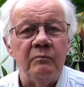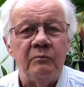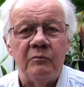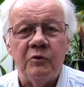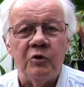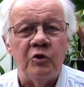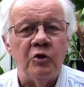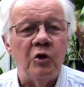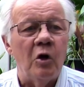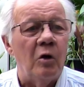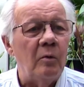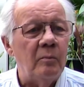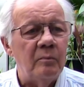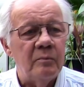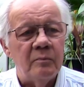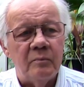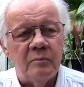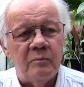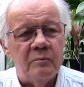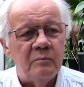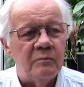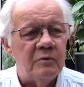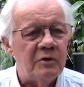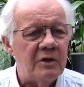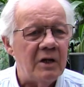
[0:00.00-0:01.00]
shop,
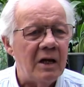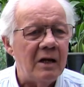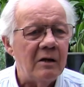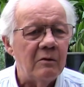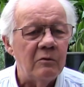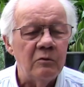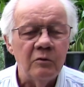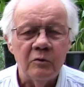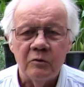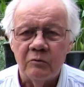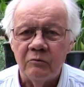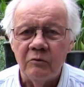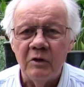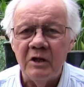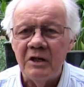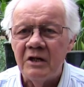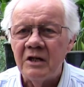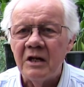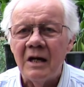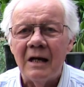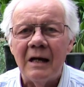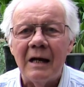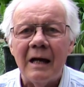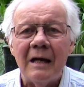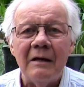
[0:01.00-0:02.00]
sales,
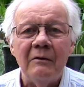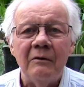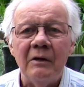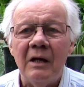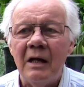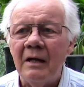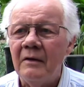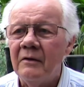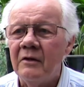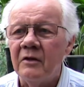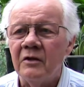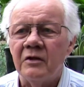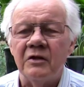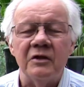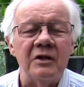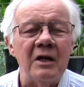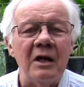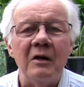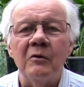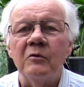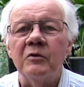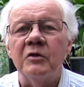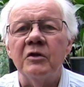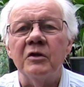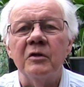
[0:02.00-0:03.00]
retail outlet that
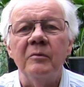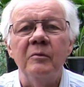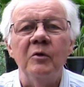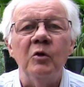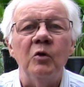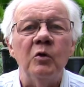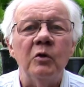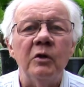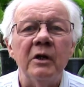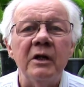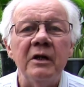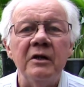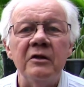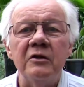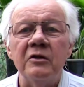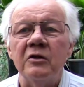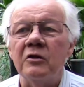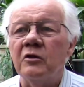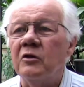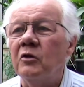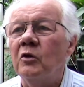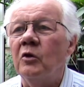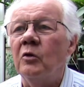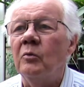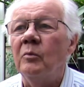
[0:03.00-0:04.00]
sells some orchids
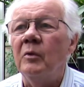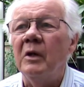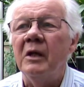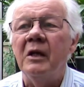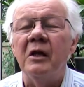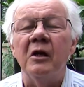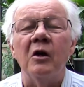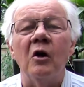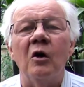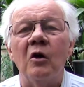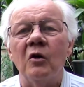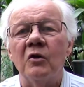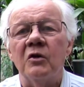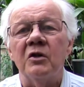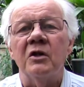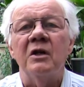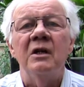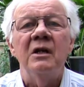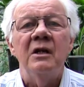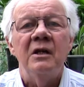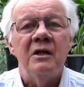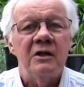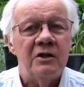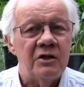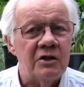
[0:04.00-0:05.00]
has normally got
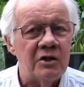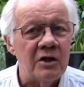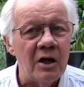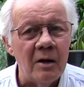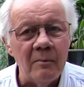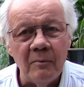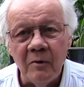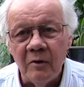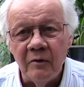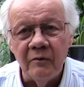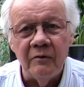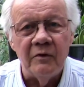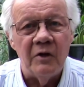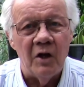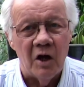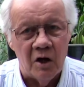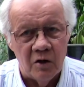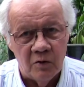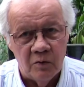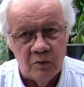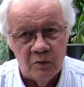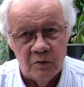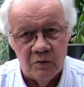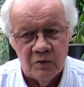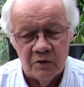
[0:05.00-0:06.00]
some of
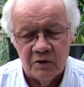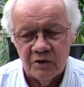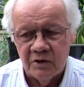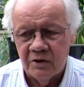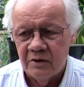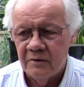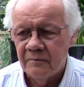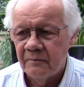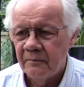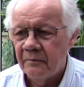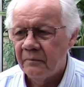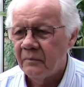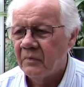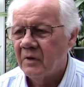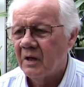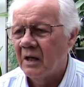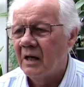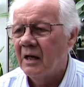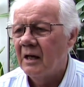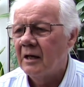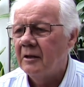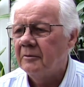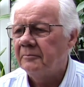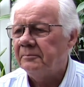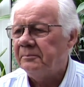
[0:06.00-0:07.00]
those.
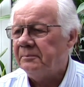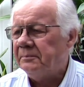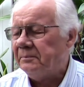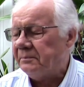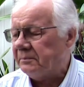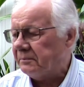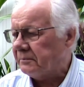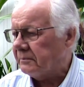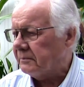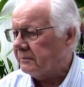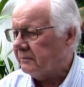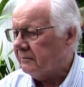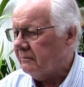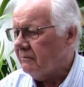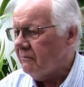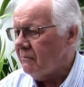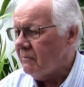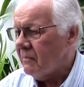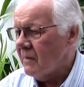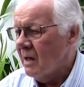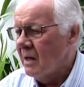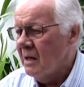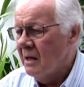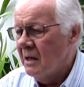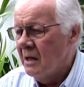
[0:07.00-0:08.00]
Yeah.
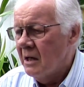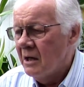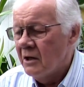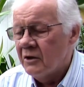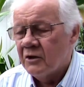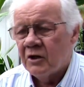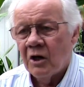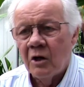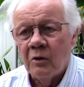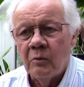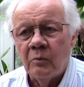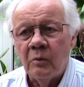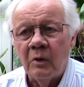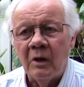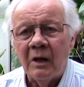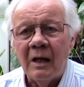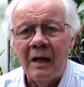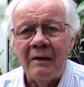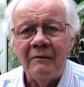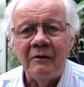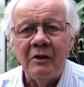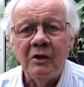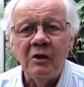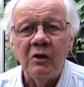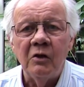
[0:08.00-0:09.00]
So we'll
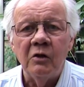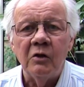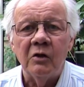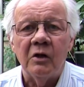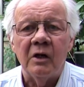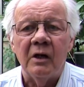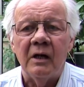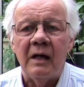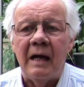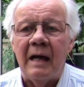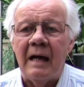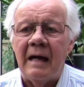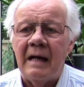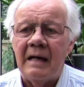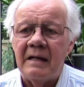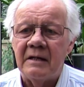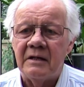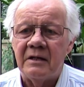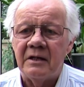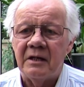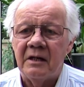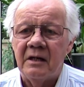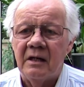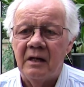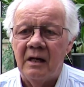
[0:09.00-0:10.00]
have a look
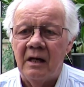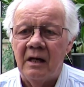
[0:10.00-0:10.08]
at